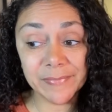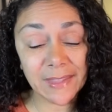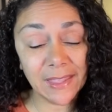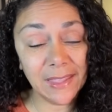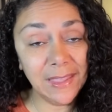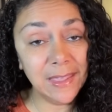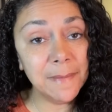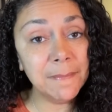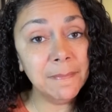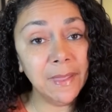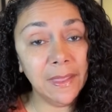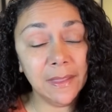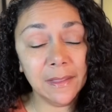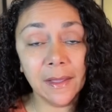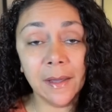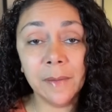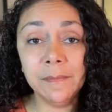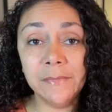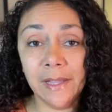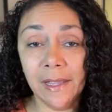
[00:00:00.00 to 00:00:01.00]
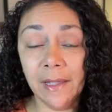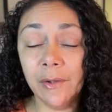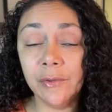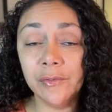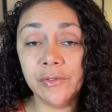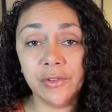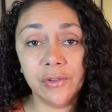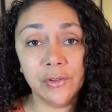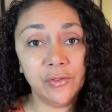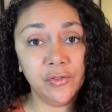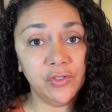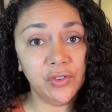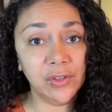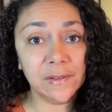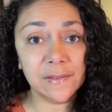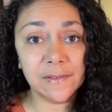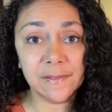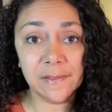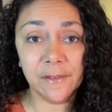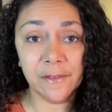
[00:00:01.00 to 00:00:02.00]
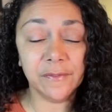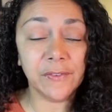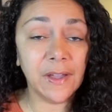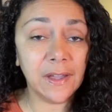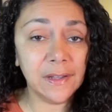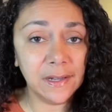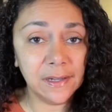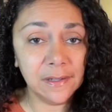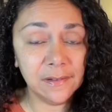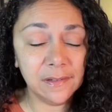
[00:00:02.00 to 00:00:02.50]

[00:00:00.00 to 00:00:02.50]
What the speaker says: it may come down to just the finite